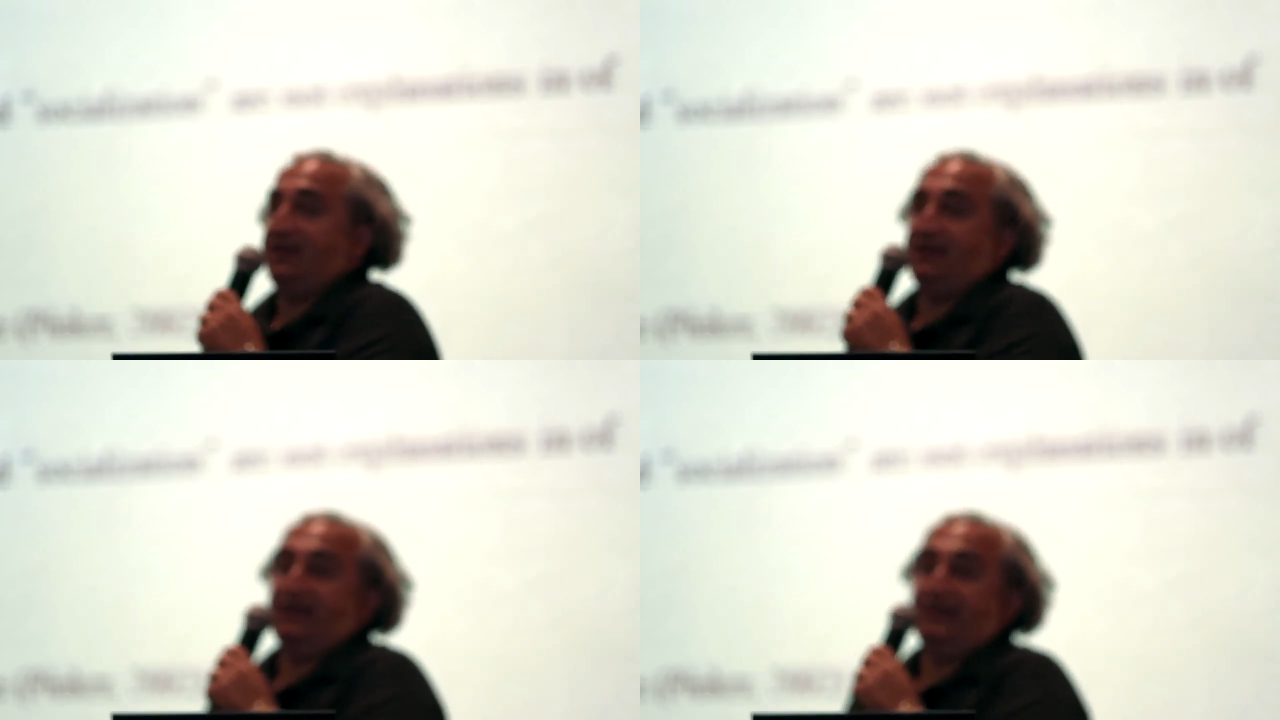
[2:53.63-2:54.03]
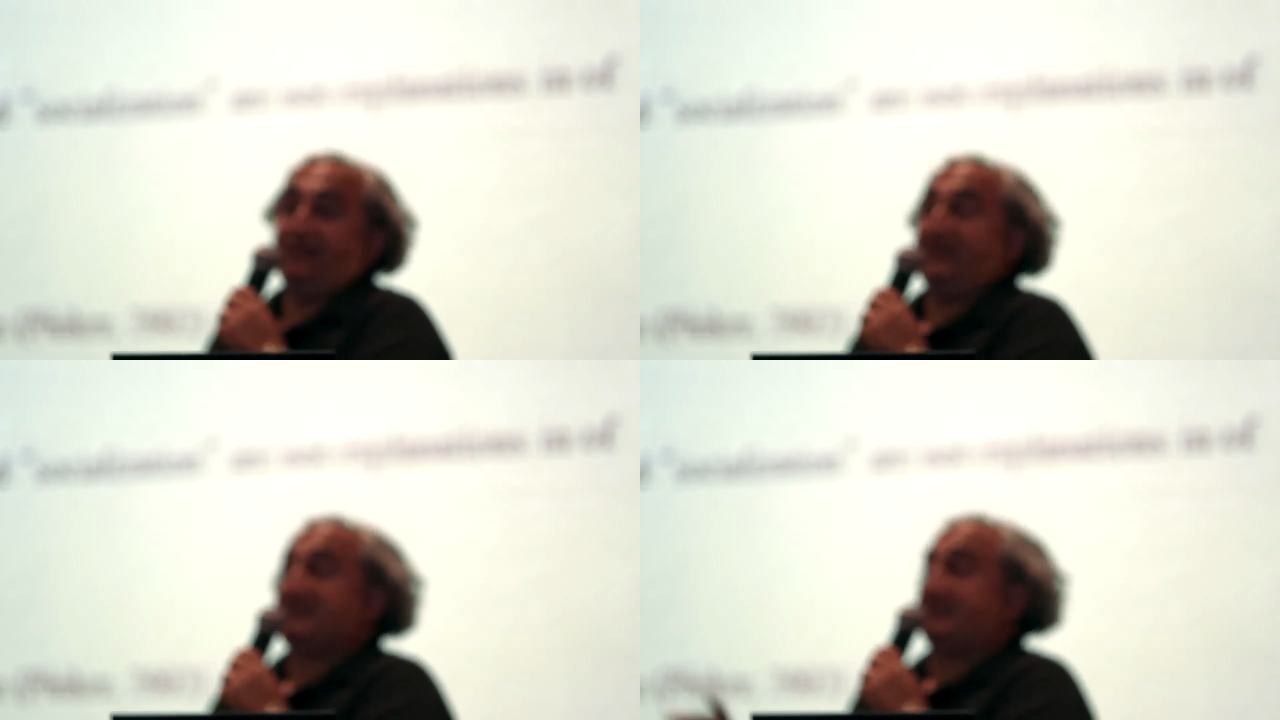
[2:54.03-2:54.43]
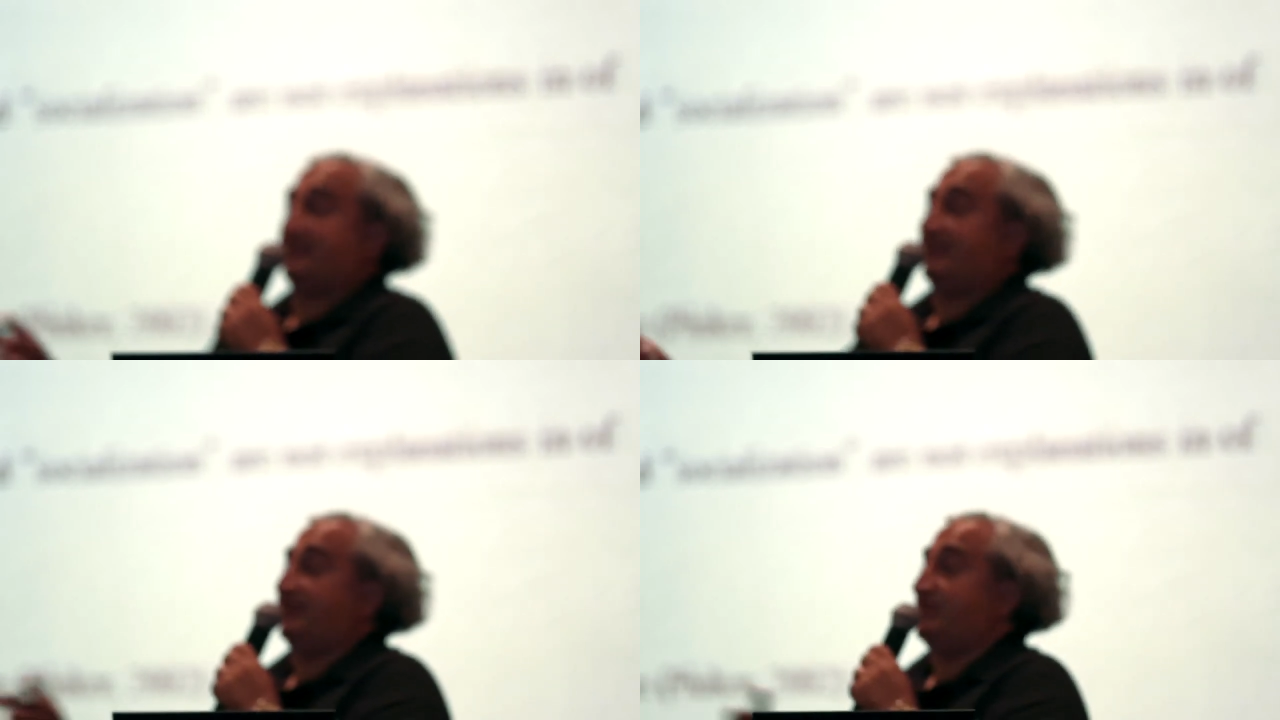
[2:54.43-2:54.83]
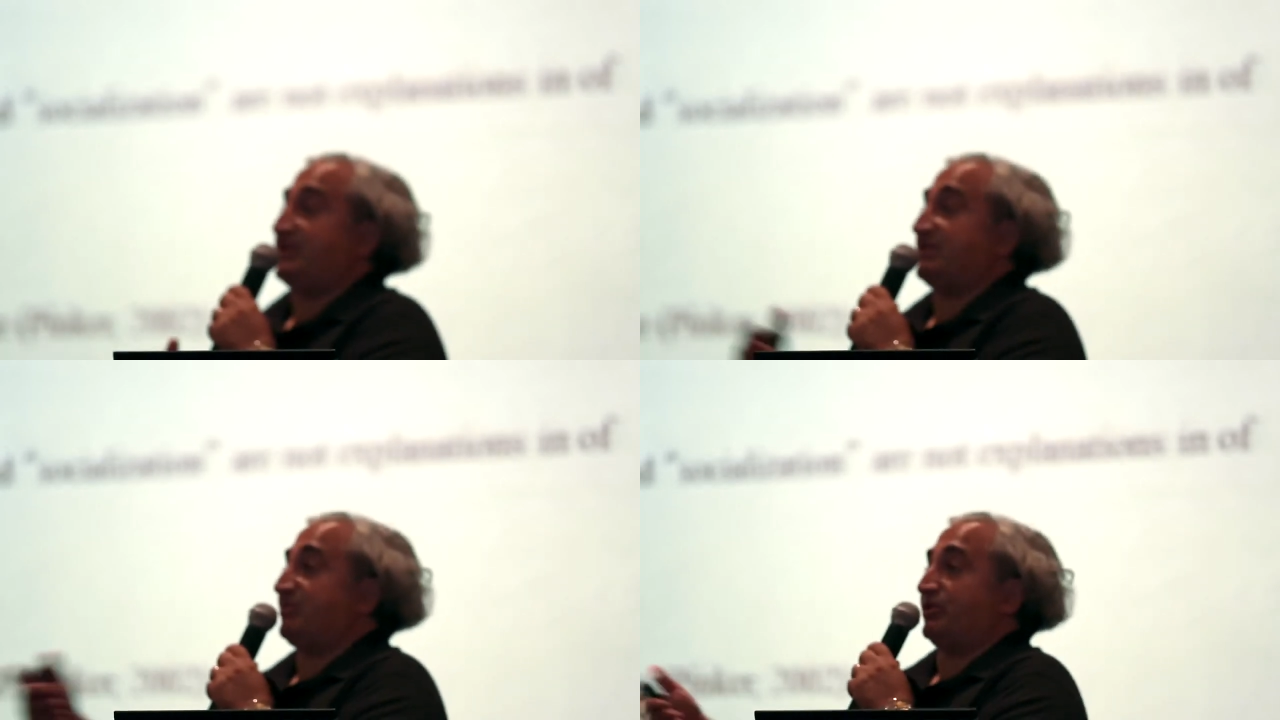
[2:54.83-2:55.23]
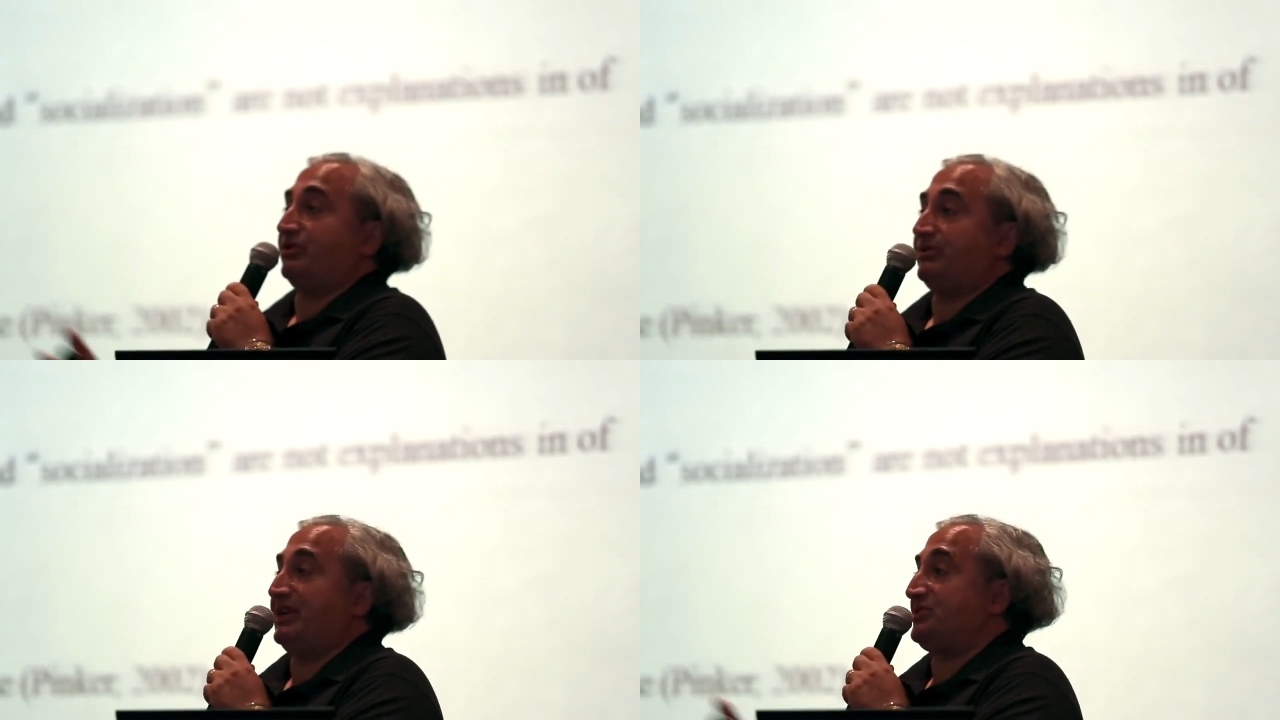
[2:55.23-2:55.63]
uh, invest in
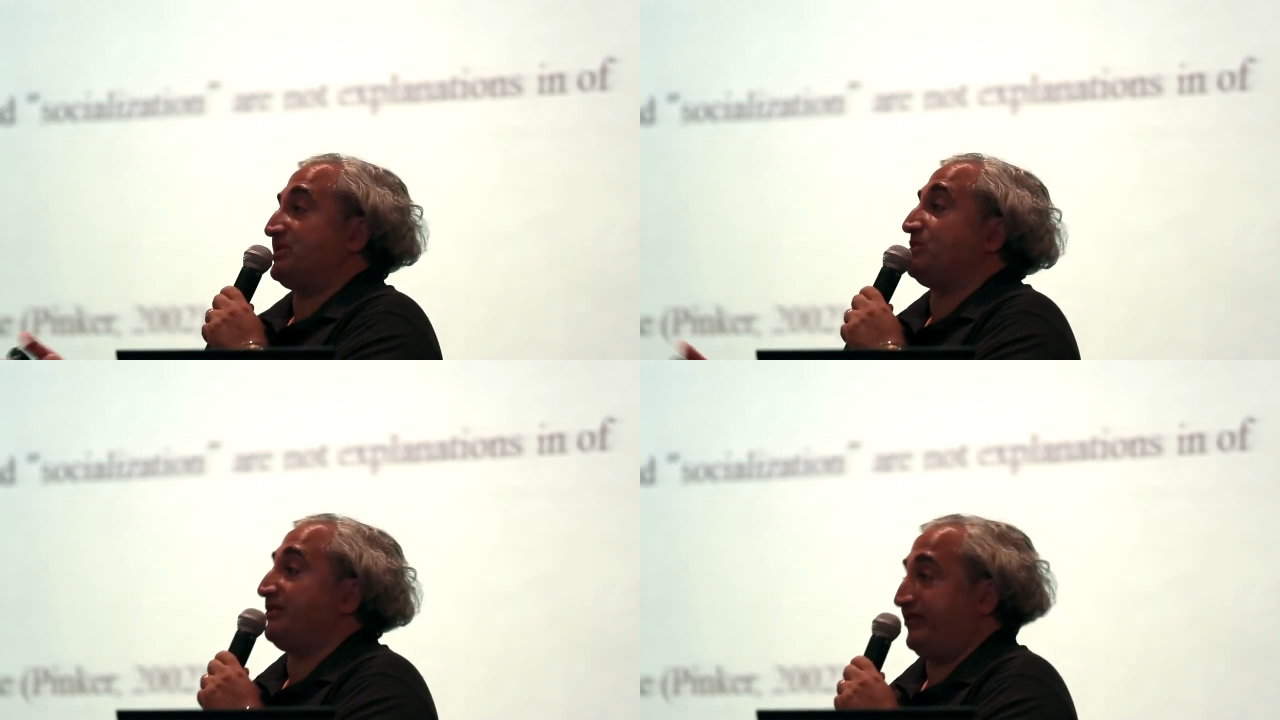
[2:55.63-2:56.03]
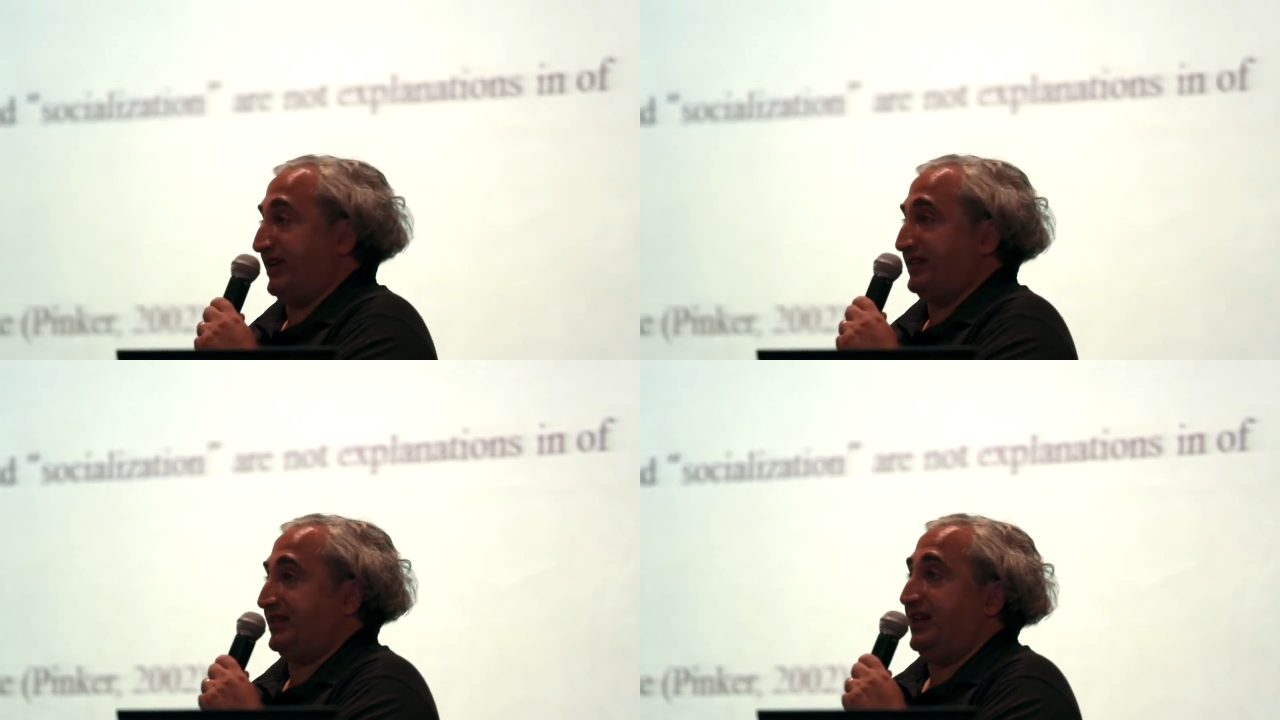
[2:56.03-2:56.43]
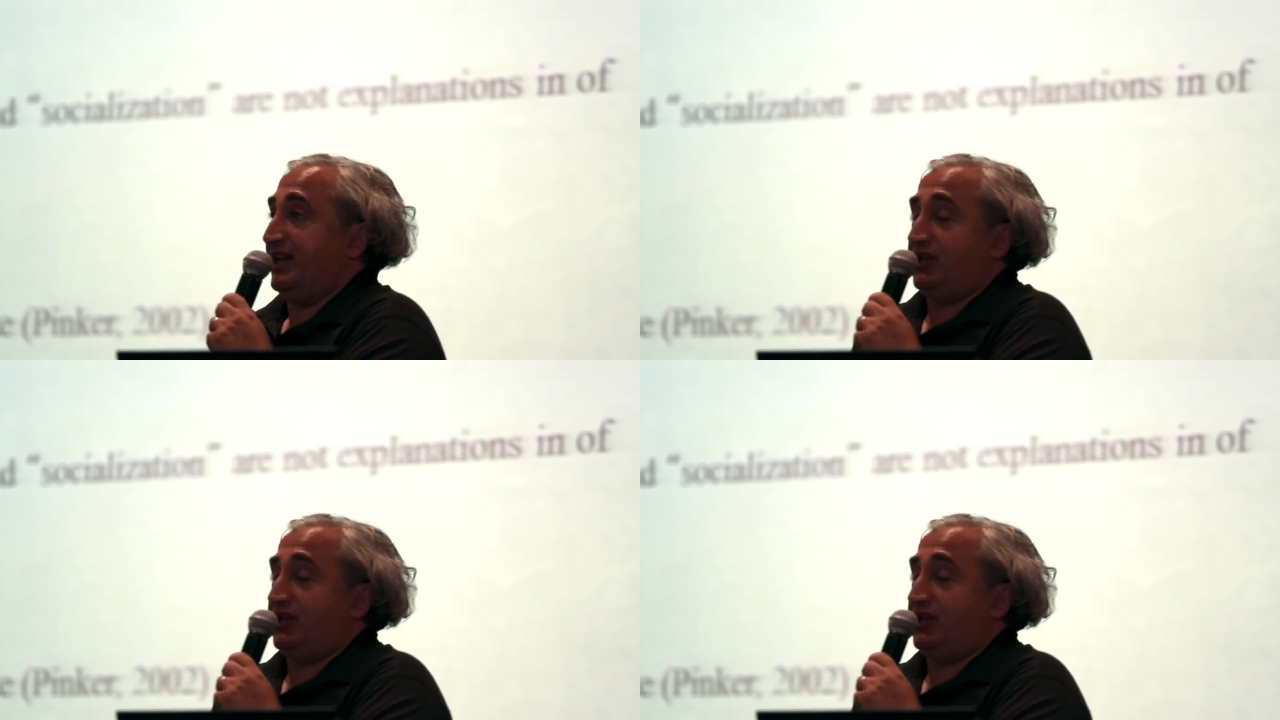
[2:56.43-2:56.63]
reciprocal arrangements with friends.